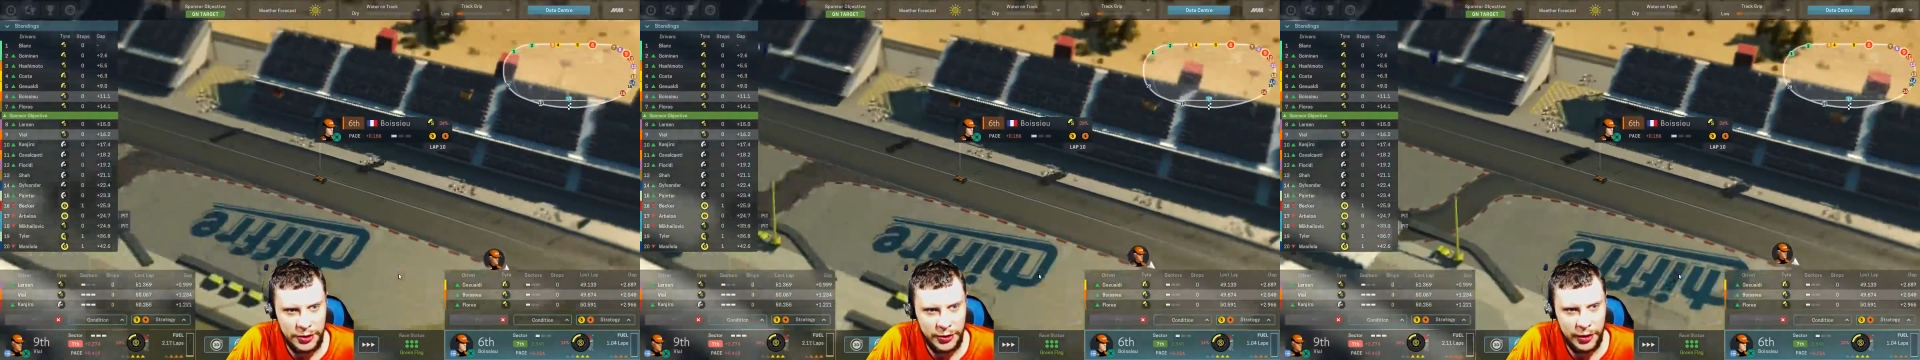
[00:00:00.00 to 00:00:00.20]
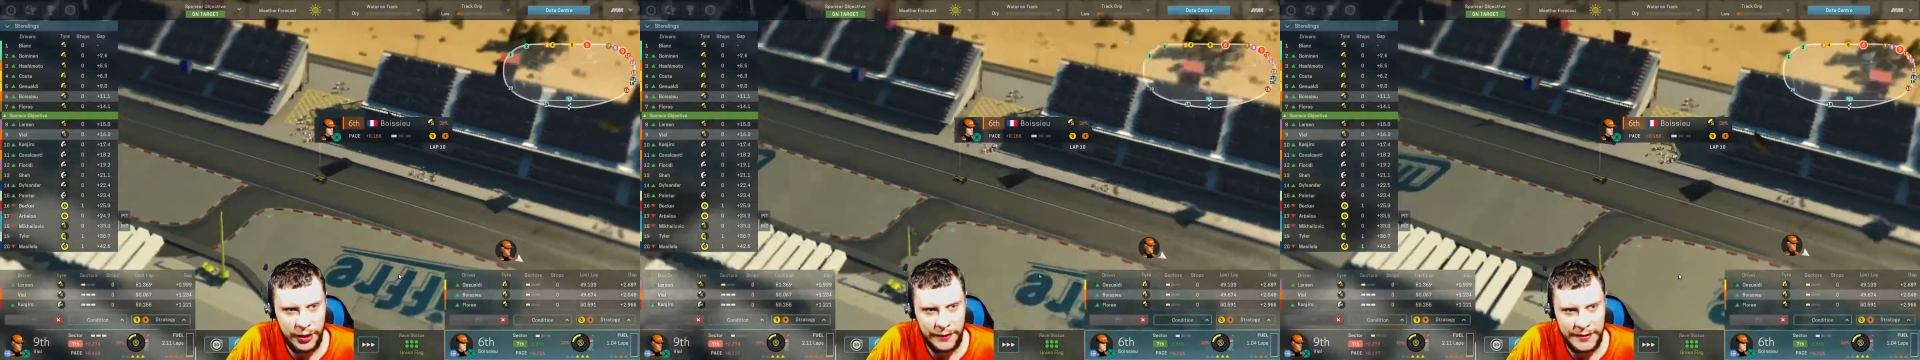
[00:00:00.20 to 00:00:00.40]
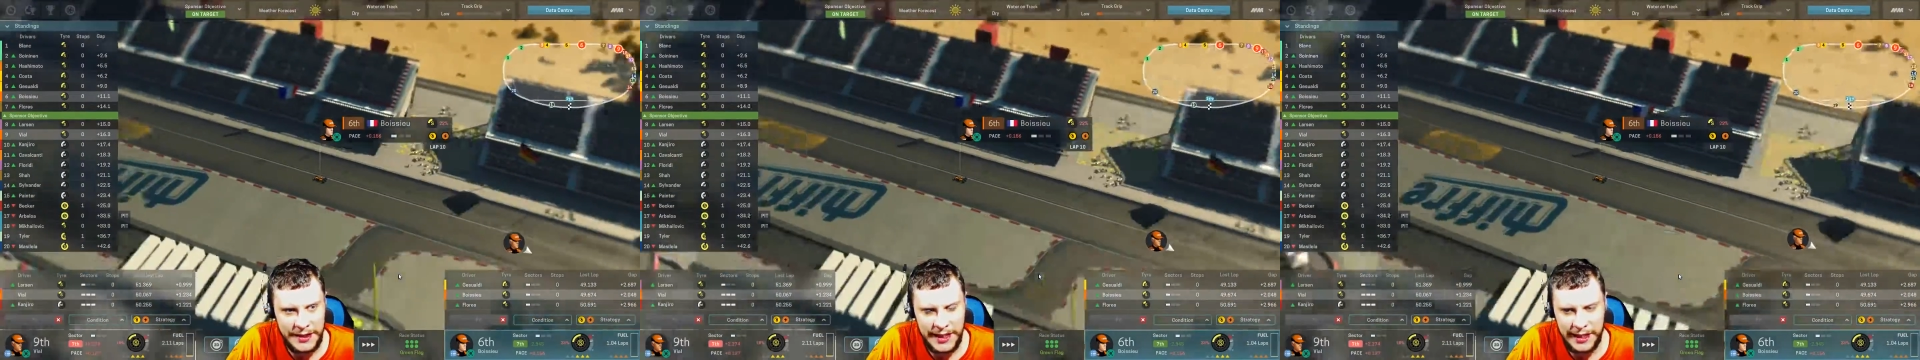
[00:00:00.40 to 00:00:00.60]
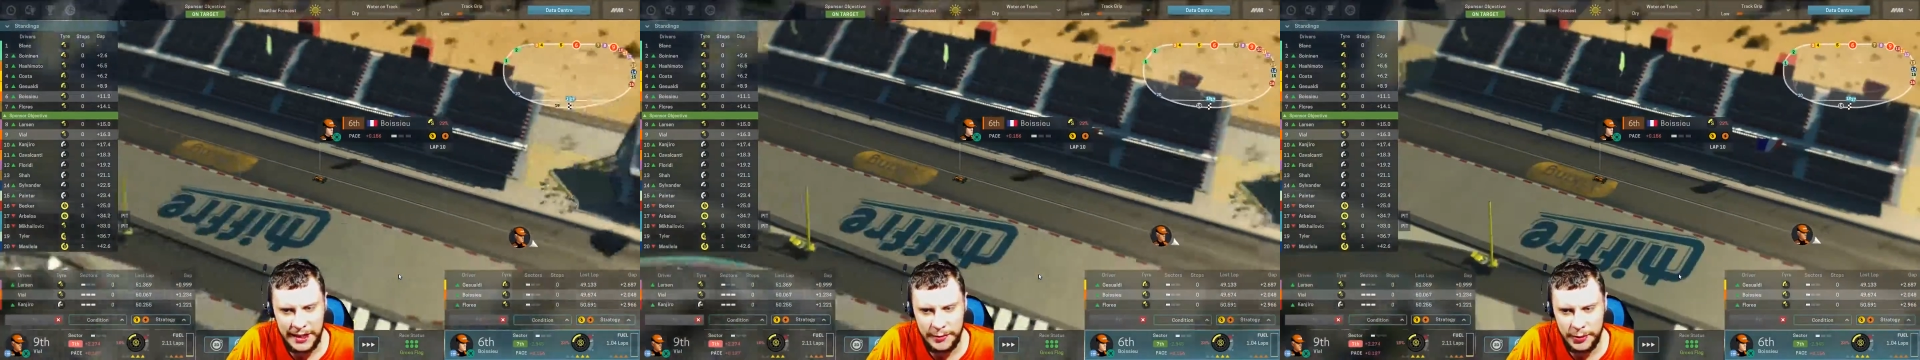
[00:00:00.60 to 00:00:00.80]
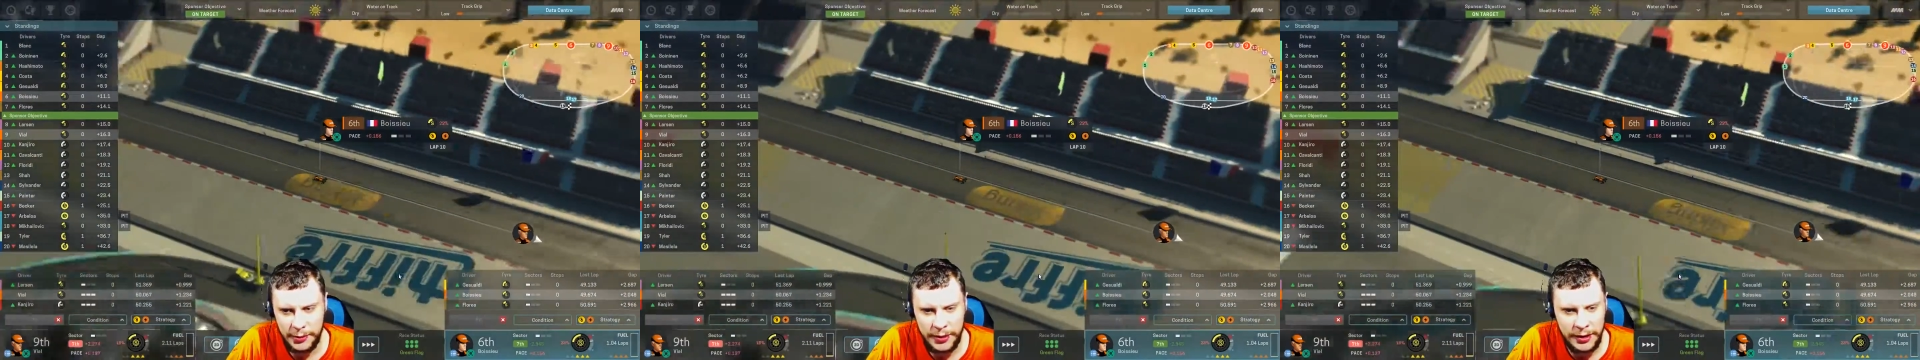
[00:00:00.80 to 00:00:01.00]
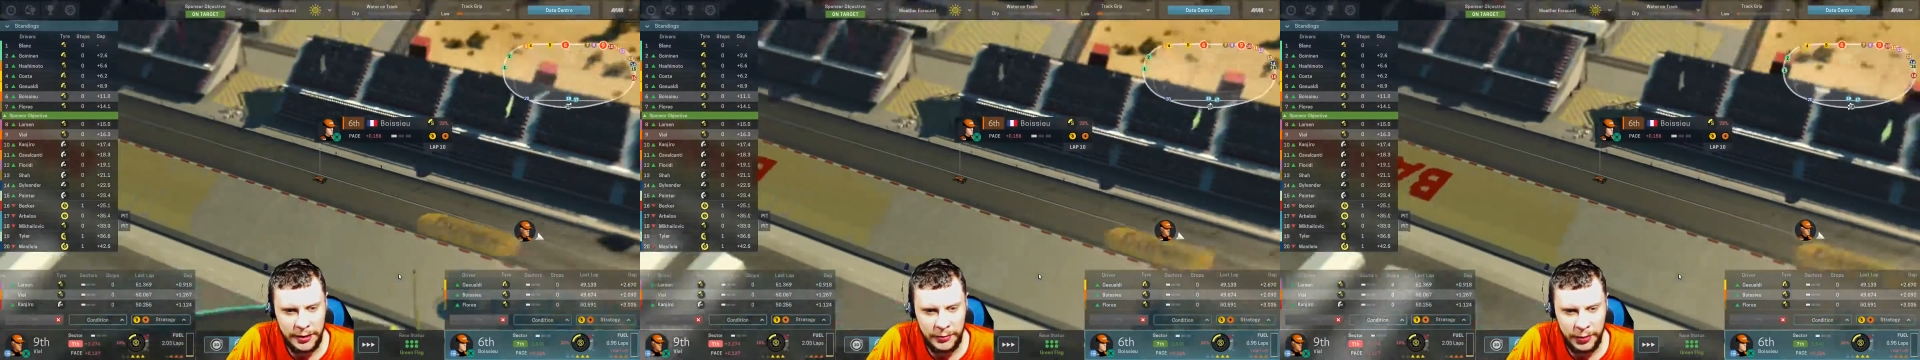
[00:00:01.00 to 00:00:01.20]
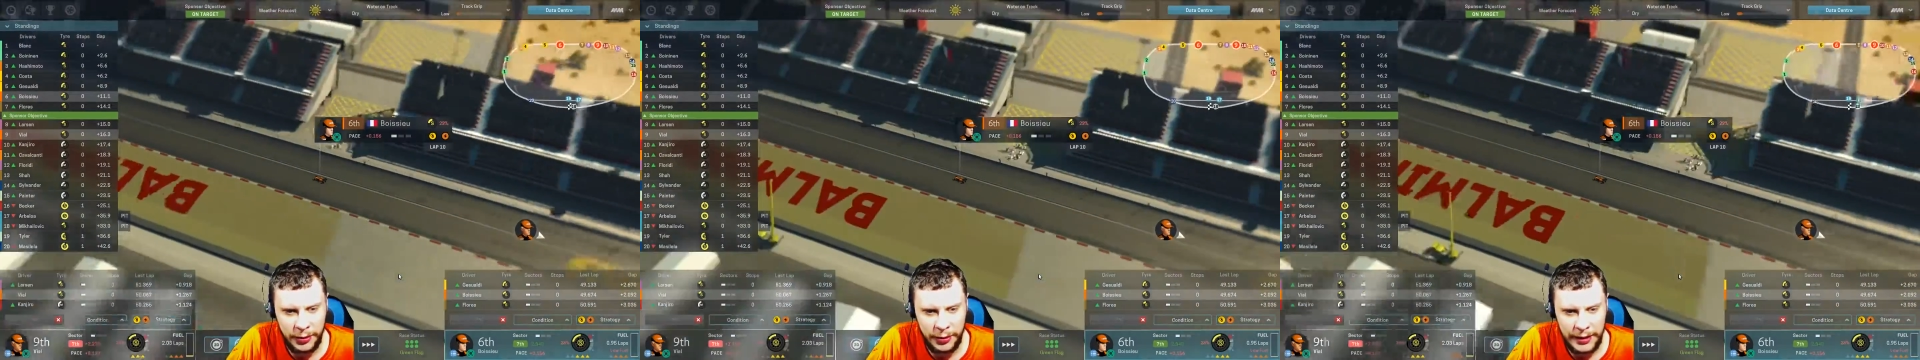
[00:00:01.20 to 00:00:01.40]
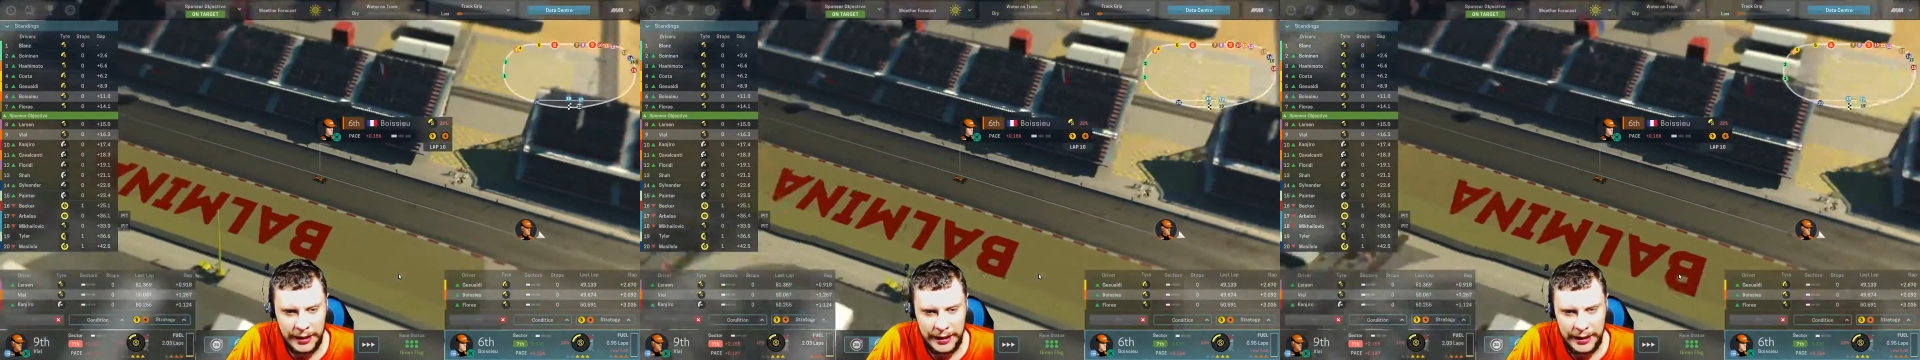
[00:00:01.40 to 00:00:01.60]
not 11 seconds between them
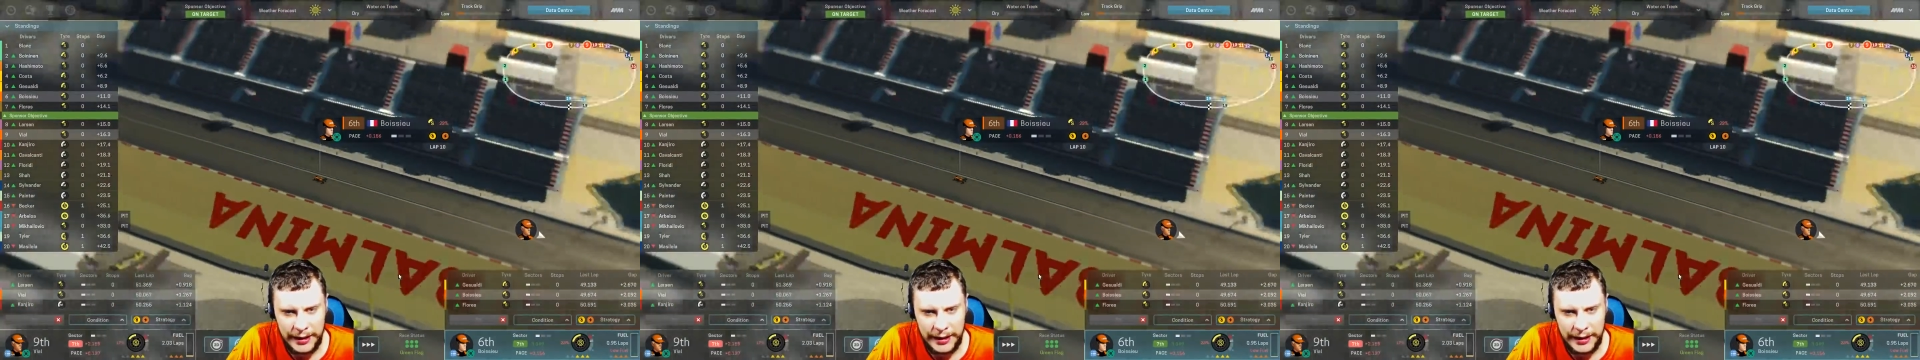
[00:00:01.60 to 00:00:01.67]
though.